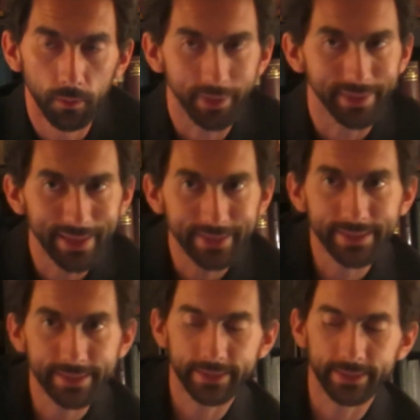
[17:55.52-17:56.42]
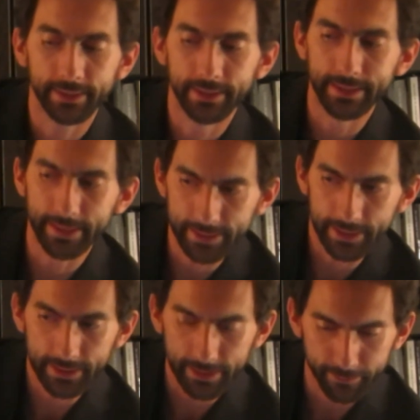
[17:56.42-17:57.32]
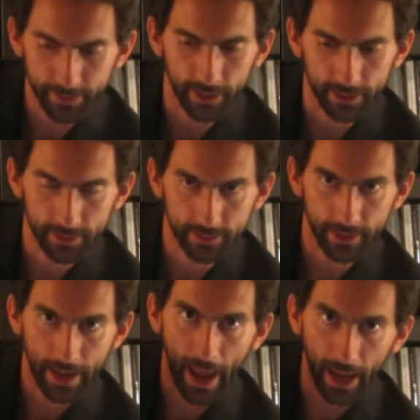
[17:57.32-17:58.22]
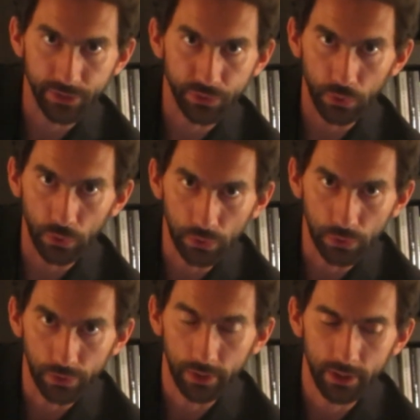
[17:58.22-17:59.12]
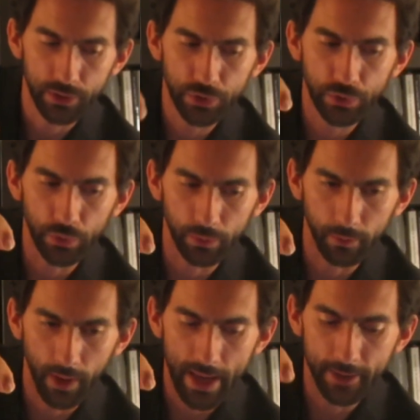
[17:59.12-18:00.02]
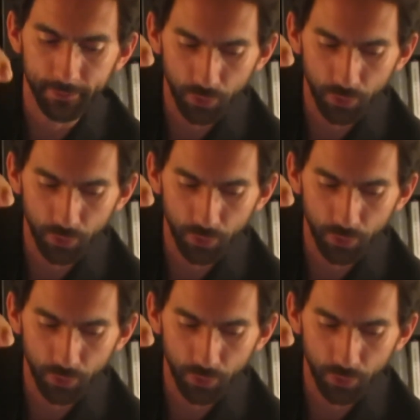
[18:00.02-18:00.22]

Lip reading: But that doesn't negate the fact that as a whole, if